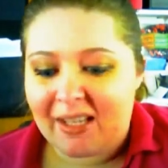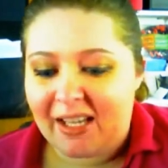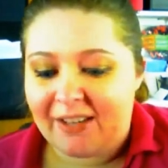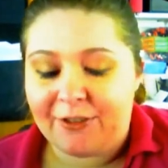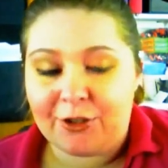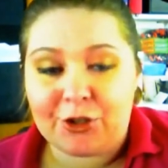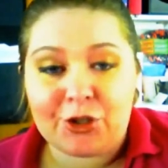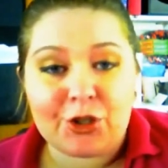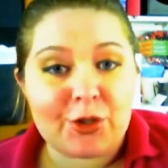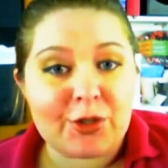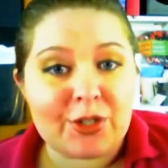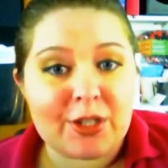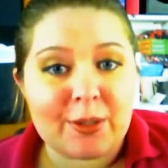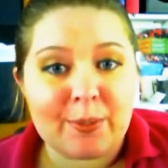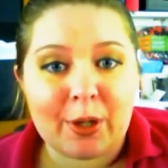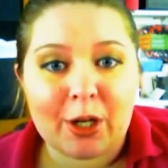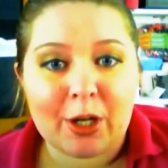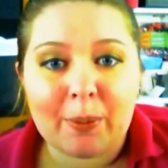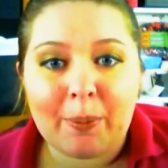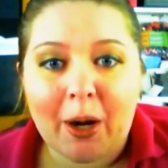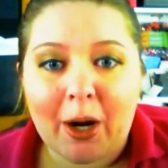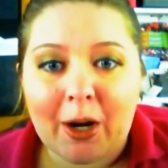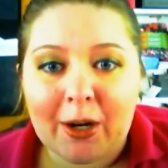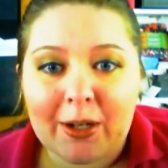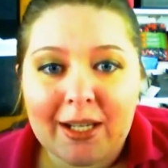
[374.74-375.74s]
If you choose to
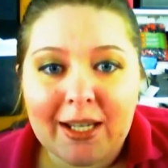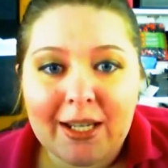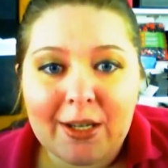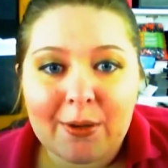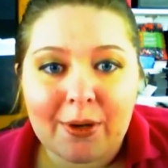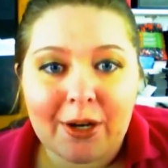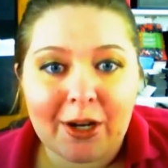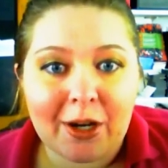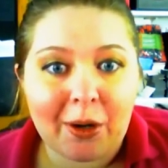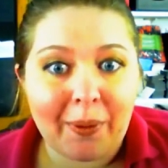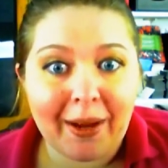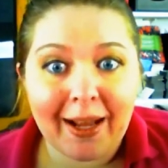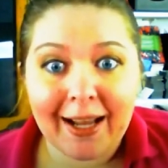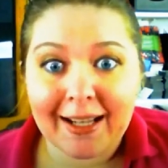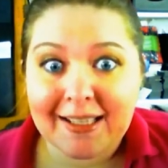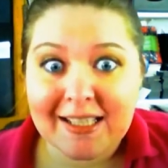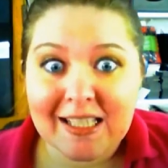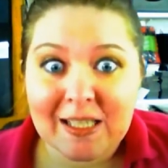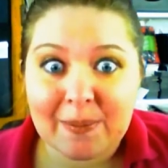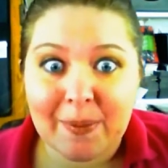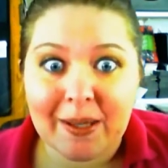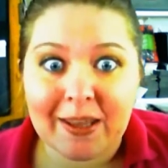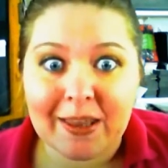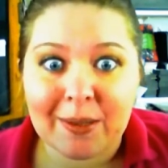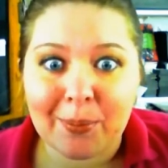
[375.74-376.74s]
book a party, you can go ahead and
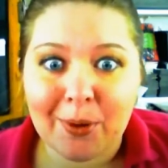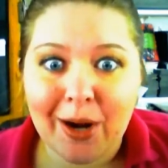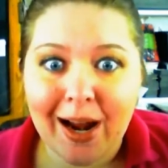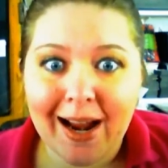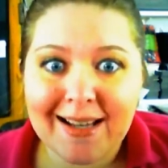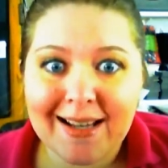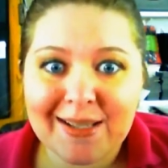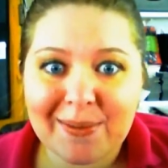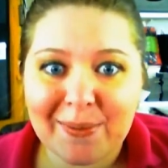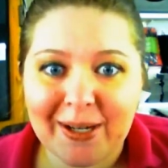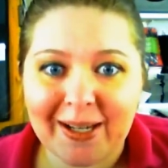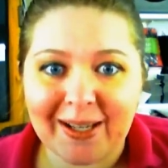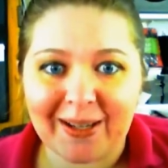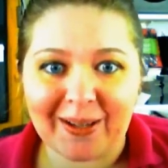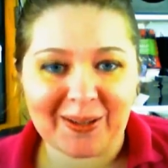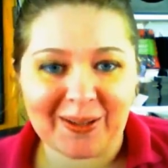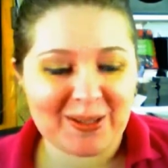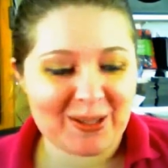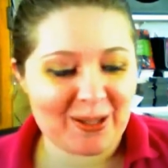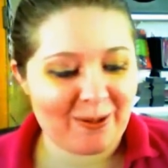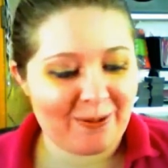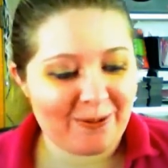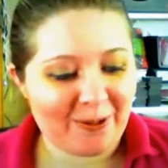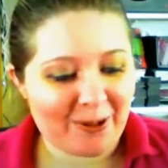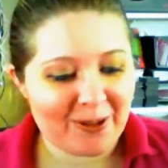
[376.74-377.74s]
spin the prize wheel.
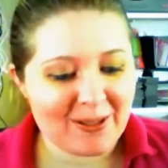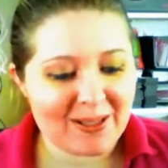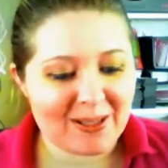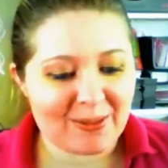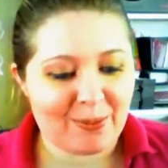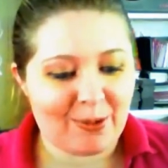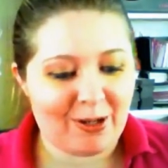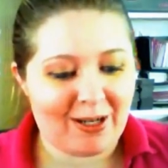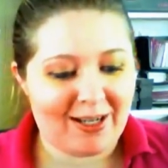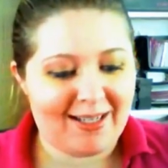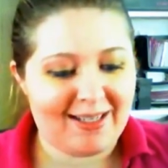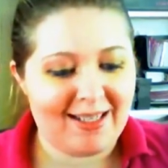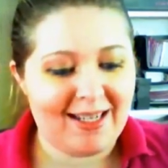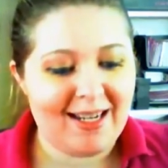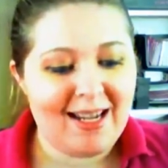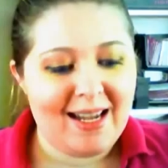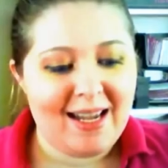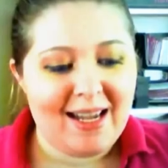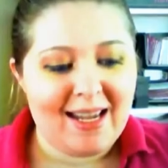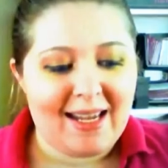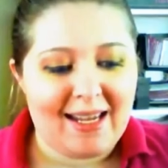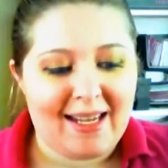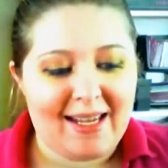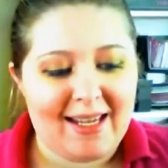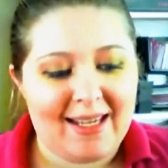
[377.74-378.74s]
So the first one
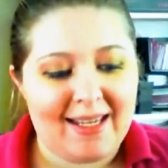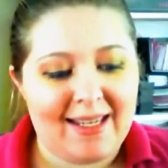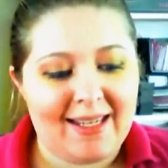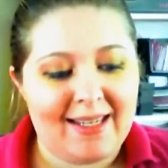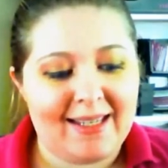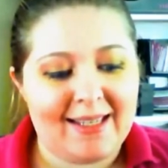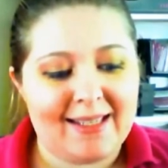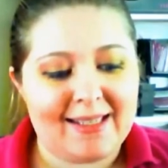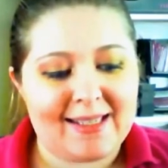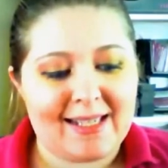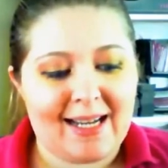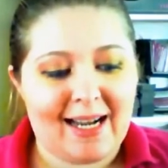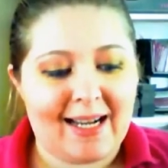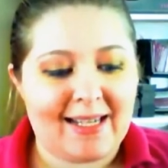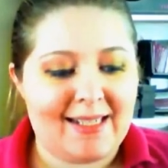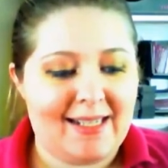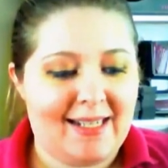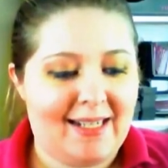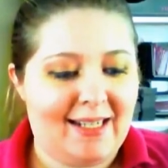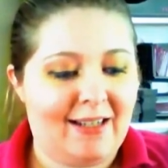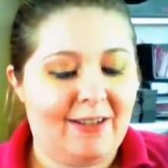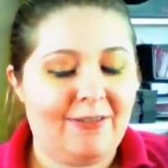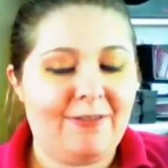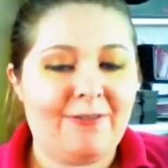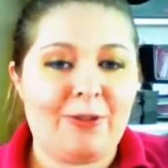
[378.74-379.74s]
is an
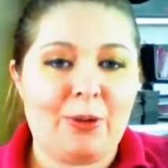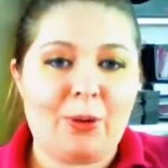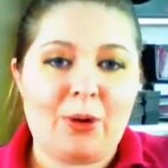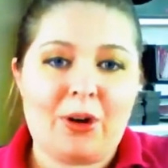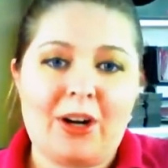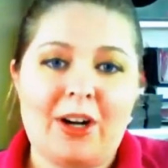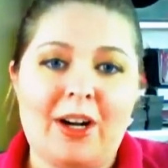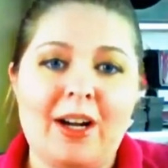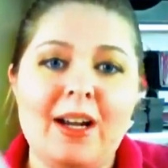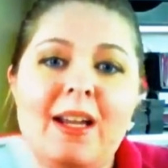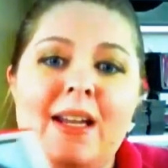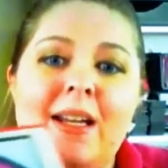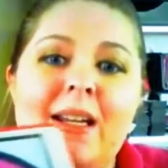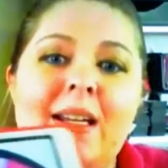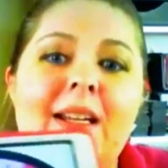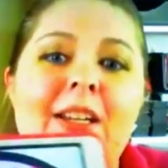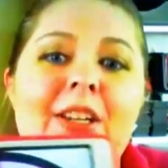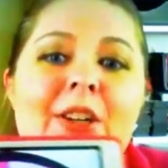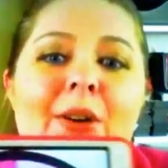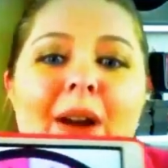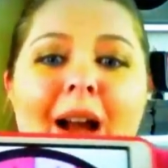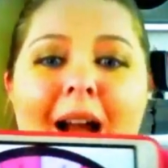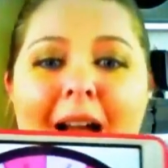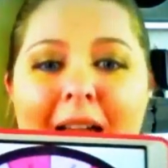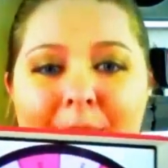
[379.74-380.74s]
idea for
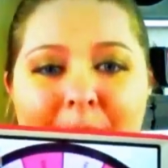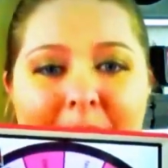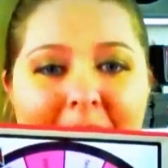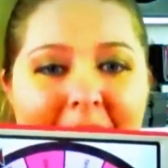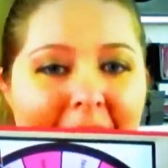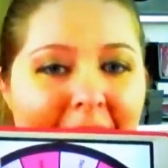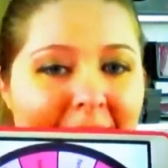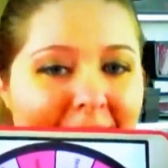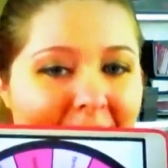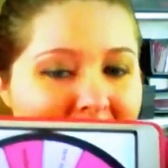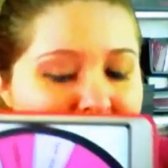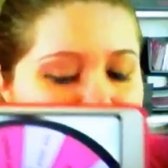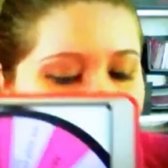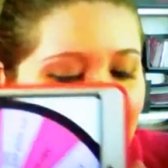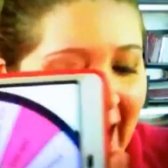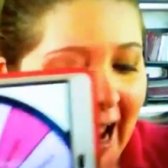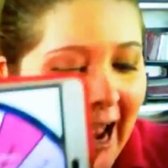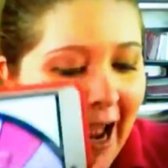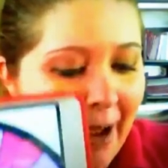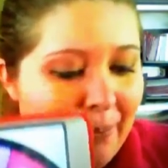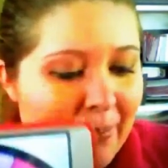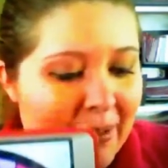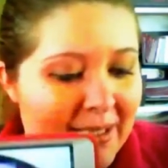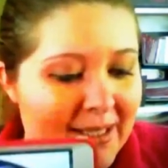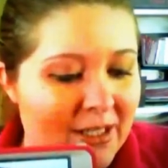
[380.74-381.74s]
your iPad. It's an
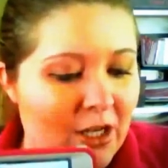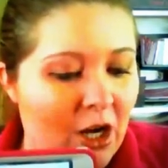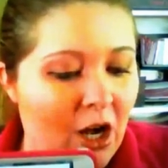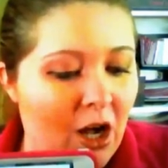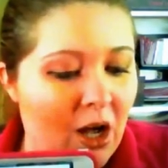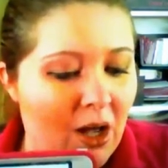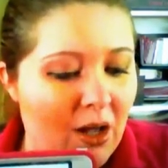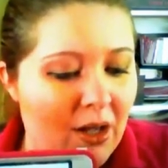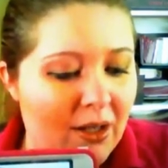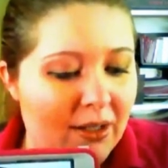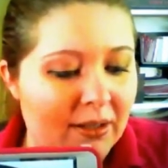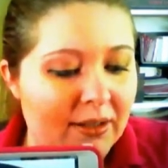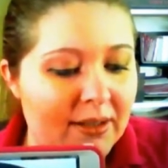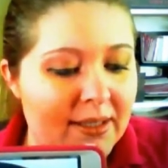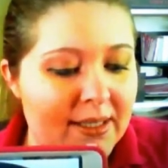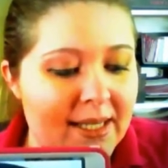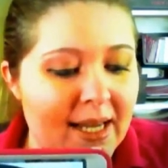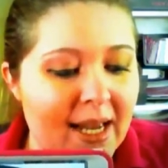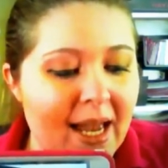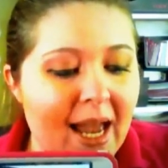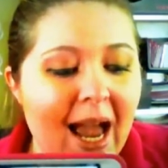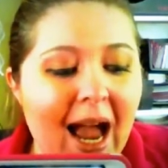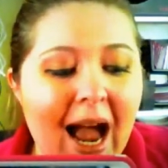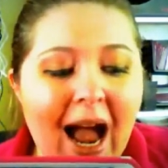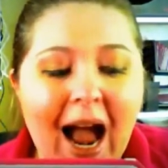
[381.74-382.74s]
app. It's called
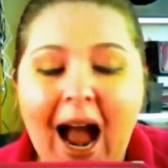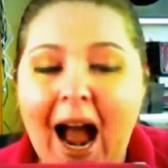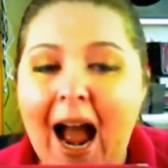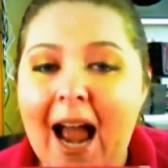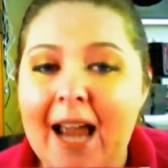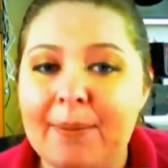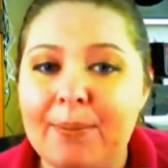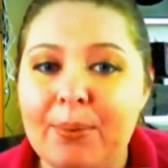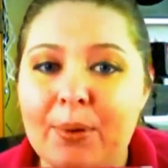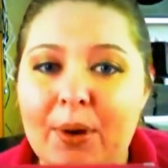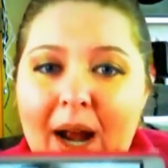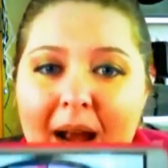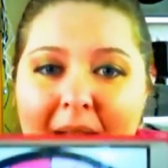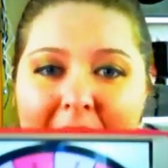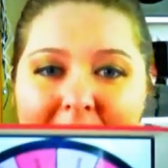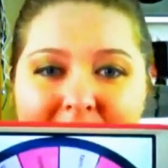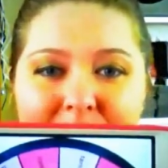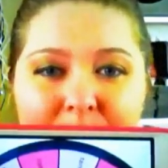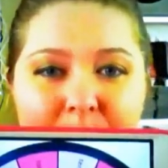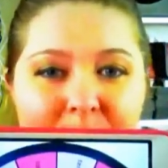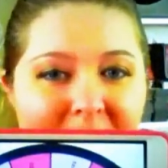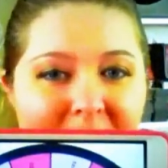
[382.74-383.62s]
iPrize